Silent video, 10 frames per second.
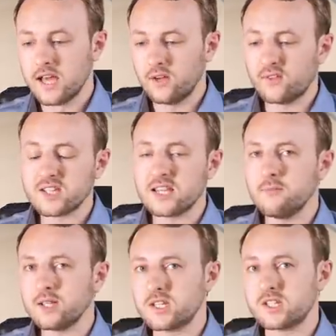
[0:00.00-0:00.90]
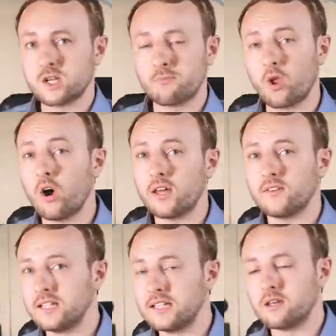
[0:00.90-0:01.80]
if there's limited supply
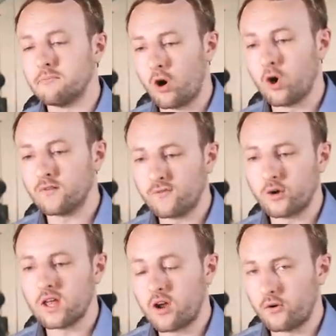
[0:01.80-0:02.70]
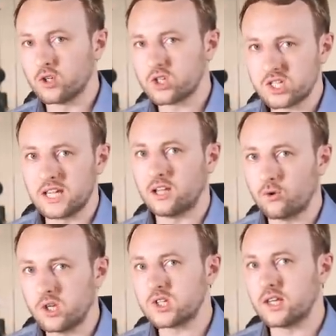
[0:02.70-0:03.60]
and the demand for an area is just
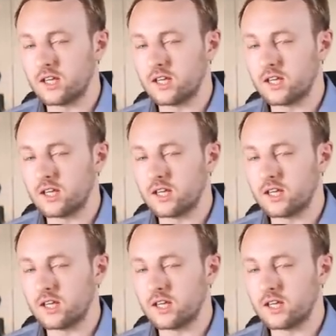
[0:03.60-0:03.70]
increasing,